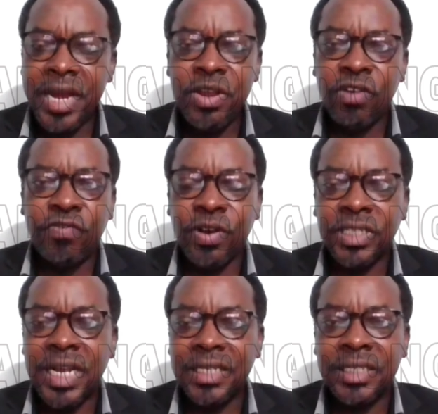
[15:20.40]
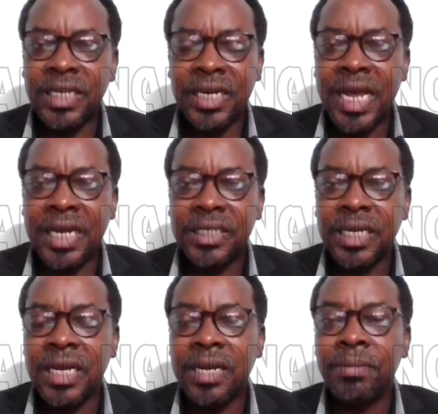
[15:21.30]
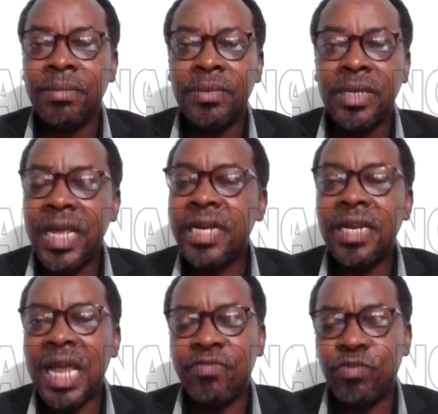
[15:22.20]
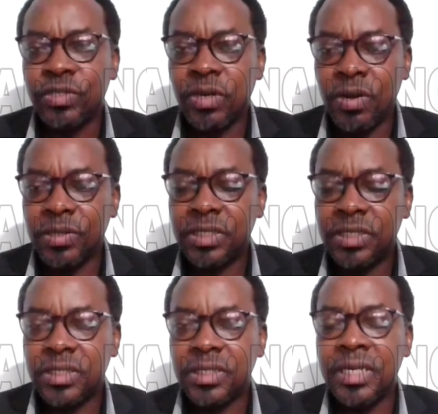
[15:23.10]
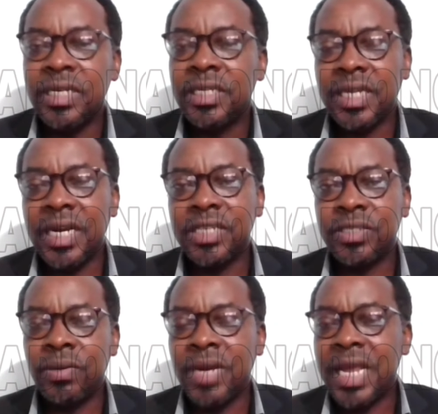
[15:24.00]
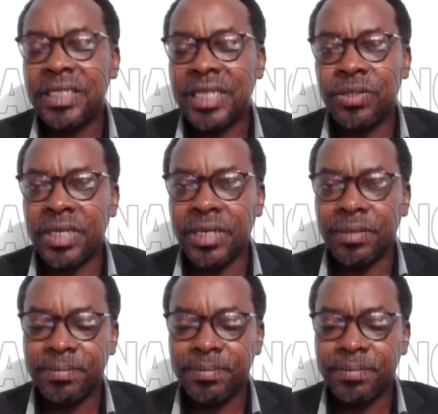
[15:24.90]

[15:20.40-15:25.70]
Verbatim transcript: any of us can say that uh, any life was lost in this election last Saturday.